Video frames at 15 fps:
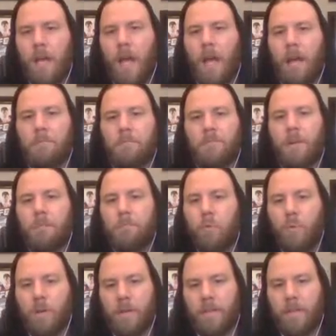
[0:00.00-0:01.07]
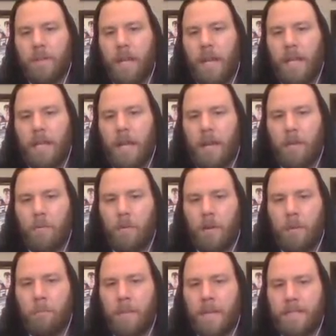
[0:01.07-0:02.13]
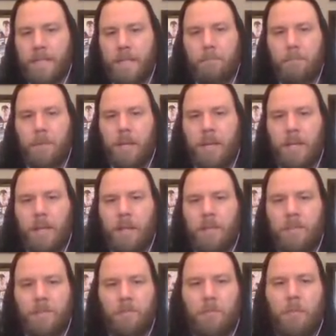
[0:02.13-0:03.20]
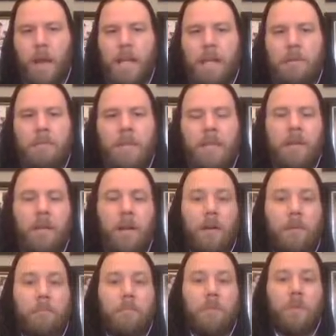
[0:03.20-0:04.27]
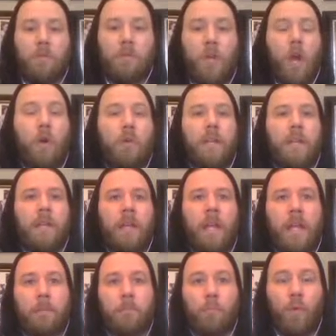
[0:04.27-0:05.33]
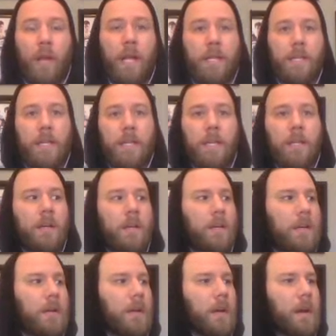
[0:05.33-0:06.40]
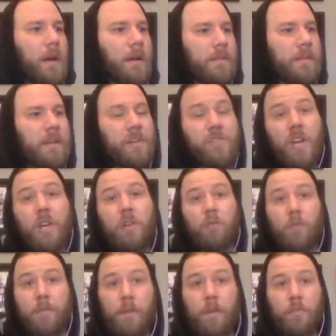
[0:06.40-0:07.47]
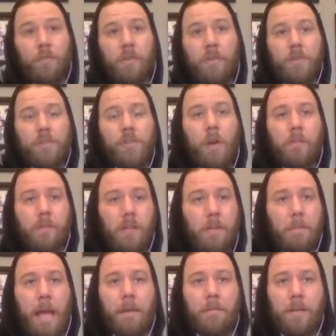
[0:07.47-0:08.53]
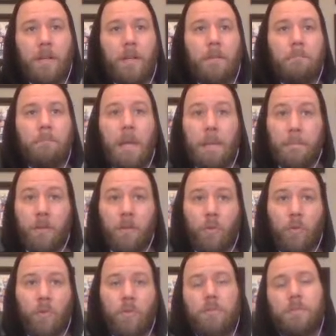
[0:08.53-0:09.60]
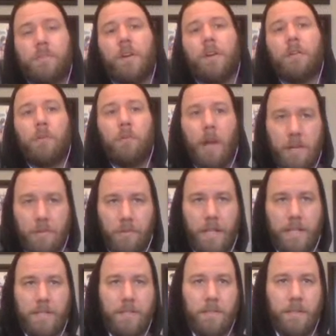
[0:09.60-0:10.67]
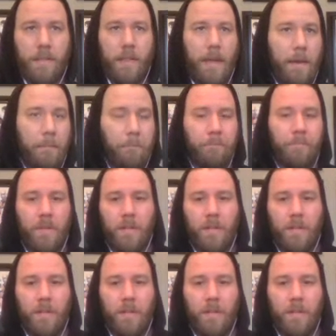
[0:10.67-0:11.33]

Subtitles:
At some point in the night, I don't want to miss it, but it just reminded me, Cody and Brandy did a gender reveal during the show, and they're going to be having a baby girl, so congratulations to them.